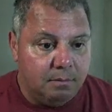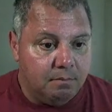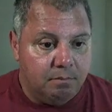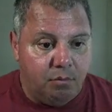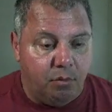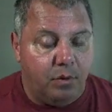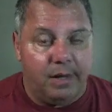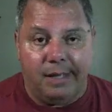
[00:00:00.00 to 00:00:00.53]

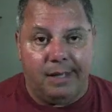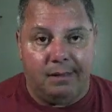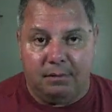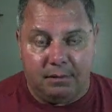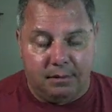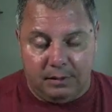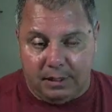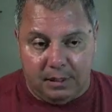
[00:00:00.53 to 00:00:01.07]
pointing out
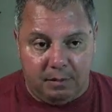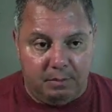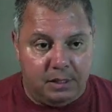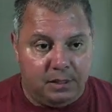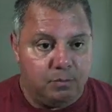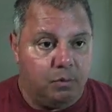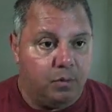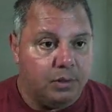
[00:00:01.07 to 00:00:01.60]
a lot of
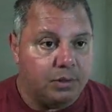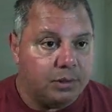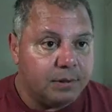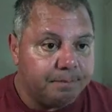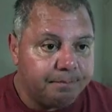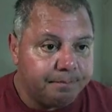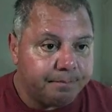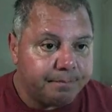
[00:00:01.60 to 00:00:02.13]
major points.
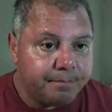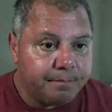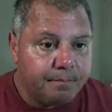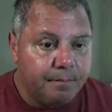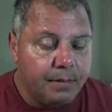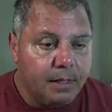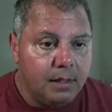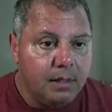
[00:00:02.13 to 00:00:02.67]

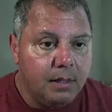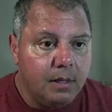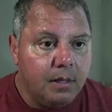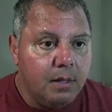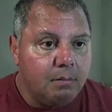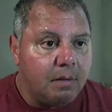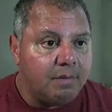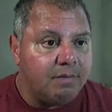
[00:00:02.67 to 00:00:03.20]

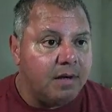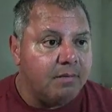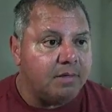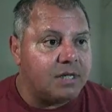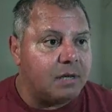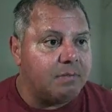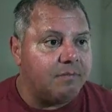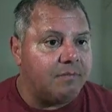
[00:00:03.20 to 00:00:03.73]
My favorite
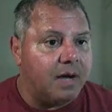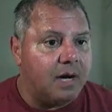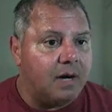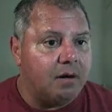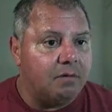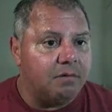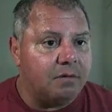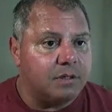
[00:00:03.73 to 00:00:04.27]
type of
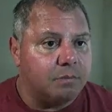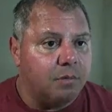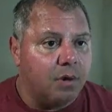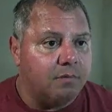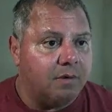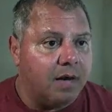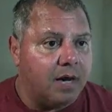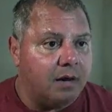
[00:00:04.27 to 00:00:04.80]
valve is a ball
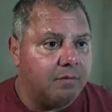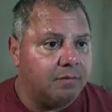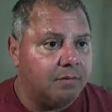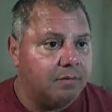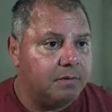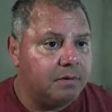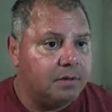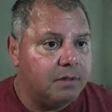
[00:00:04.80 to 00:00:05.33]
valve.
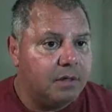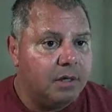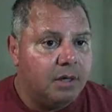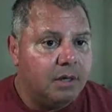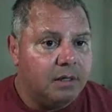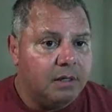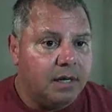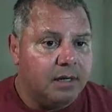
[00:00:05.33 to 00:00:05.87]

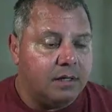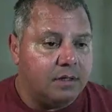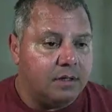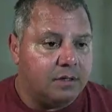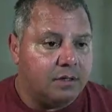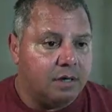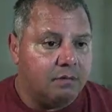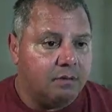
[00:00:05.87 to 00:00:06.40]
Not
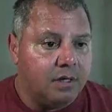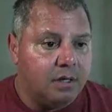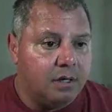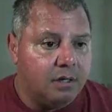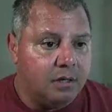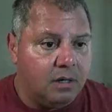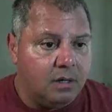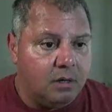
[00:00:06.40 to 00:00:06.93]

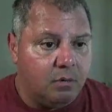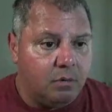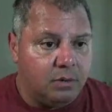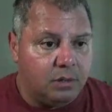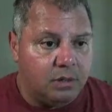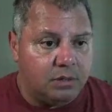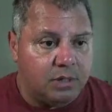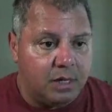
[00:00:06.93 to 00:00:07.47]
necessarily with
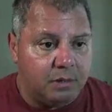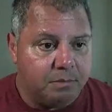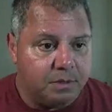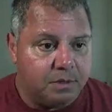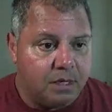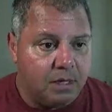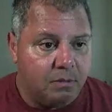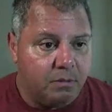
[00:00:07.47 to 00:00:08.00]
this type of
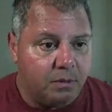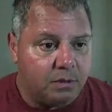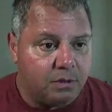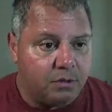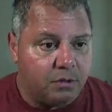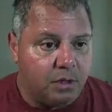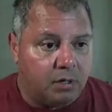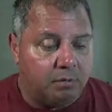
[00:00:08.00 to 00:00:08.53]
setup where it's a
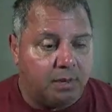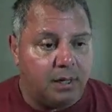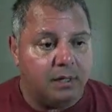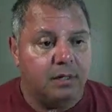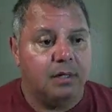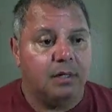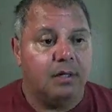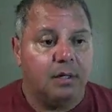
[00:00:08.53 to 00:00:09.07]
shock bite,
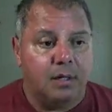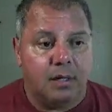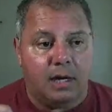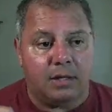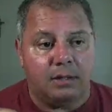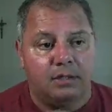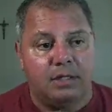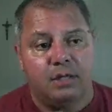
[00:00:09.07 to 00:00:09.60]

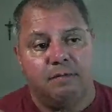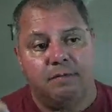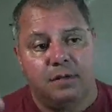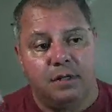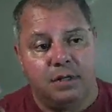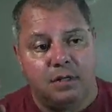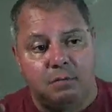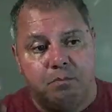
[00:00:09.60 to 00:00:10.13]
has teeth
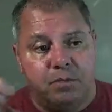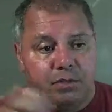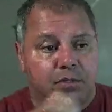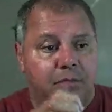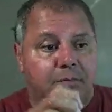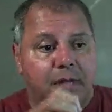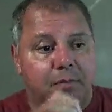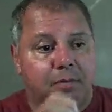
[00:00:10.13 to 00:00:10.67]
in it. You push the
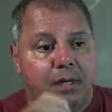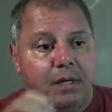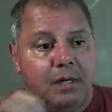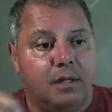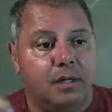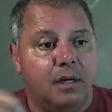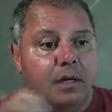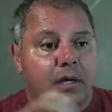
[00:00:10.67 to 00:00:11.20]
pipe
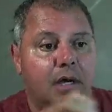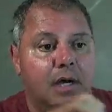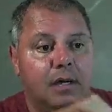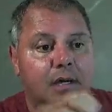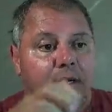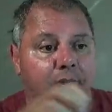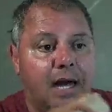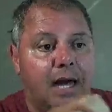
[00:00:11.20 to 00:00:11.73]
in and
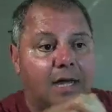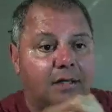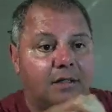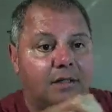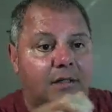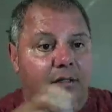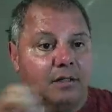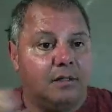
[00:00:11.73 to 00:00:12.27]
it
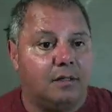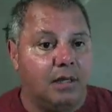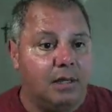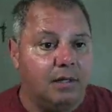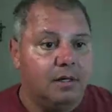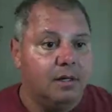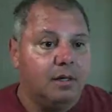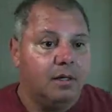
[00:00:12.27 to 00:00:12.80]
locks.
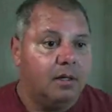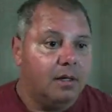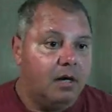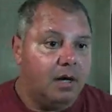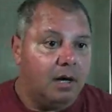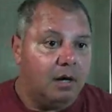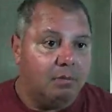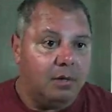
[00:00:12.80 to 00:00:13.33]
Okay,
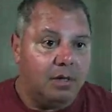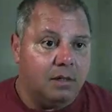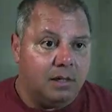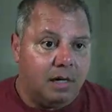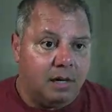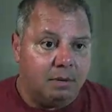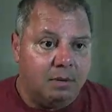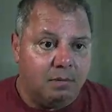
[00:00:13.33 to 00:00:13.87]
but a
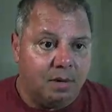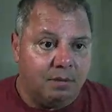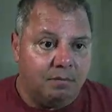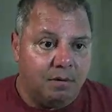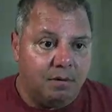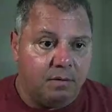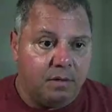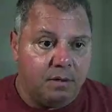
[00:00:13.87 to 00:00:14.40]
lot of people have
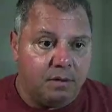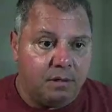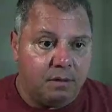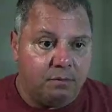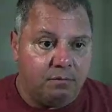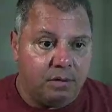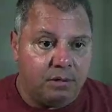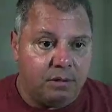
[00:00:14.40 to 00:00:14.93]
very
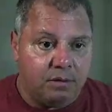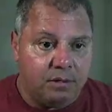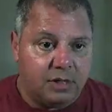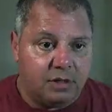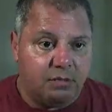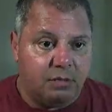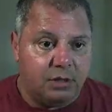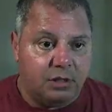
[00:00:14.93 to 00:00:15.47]
great
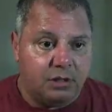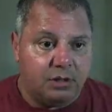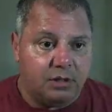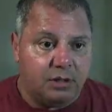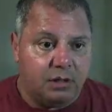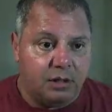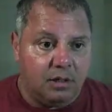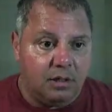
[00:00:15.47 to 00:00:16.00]
success with this.
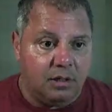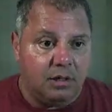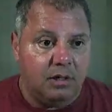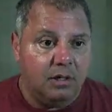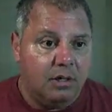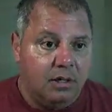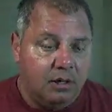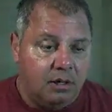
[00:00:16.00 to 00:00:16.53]

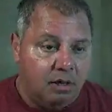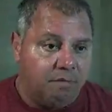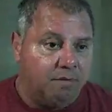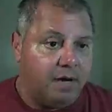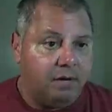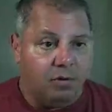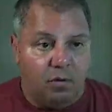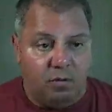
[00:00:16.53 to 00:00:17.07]
They
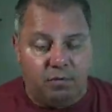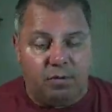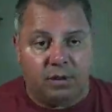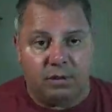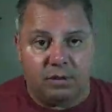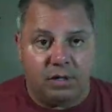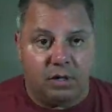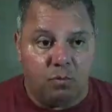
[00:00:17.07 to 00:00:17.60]
find no
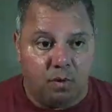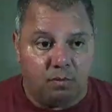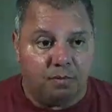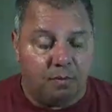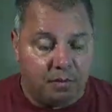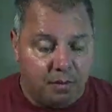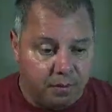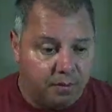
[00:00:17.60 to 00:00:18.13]
fuss. They work
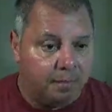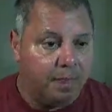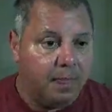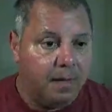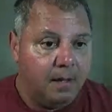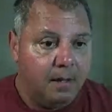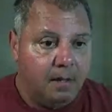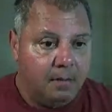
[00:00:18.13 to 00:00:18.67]
very good.
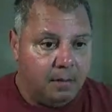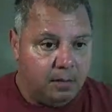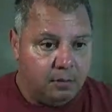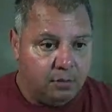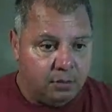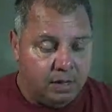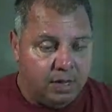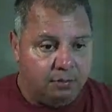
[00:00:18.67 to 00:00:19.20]
They
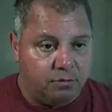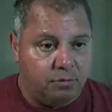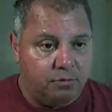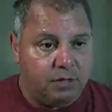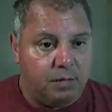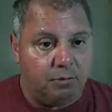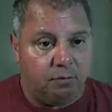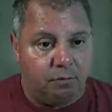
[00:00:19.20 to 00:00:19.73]
usually have certain
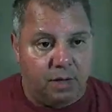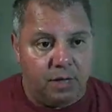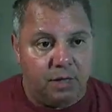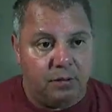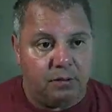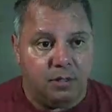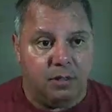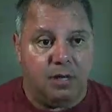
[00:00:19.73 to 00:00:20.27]
type of
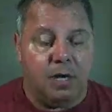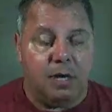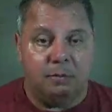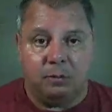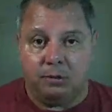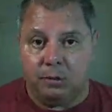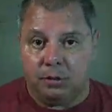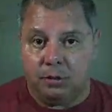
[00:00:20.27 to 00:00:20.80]
ratings on there, how
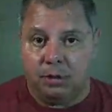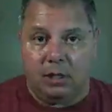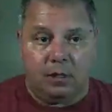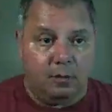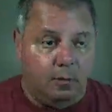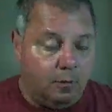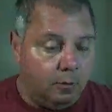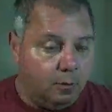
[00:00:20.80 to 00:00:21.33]
much pressure they can
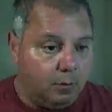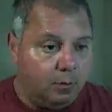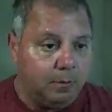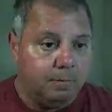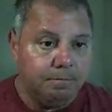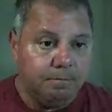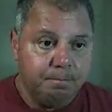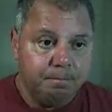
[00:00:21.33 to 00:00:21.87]
hold,
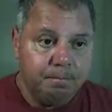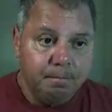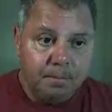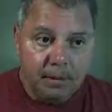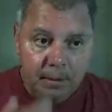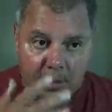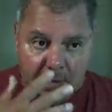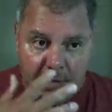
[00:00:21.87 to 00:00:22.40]

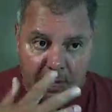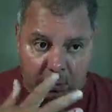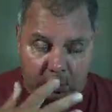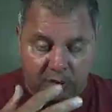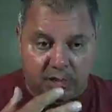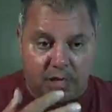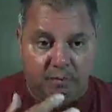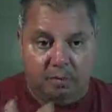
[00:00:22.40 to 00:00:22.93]
and
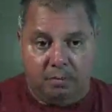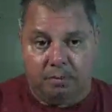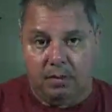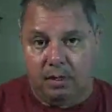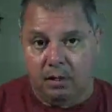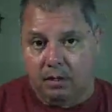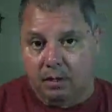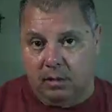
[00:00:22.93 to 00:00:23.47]
what type
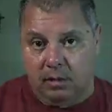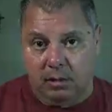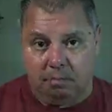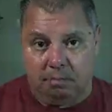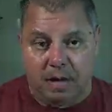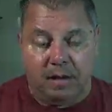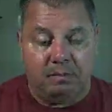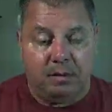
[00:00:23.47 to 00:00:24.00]
of
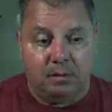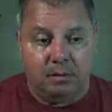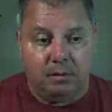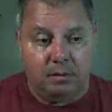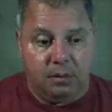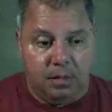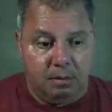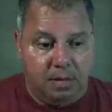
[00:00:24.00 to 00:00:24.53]
pipe
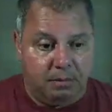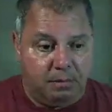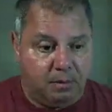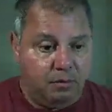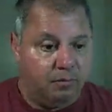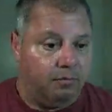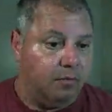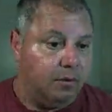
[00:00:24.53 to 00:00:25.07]
they might be
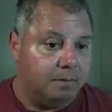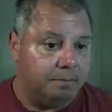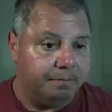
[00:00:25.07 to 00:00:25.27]
used for.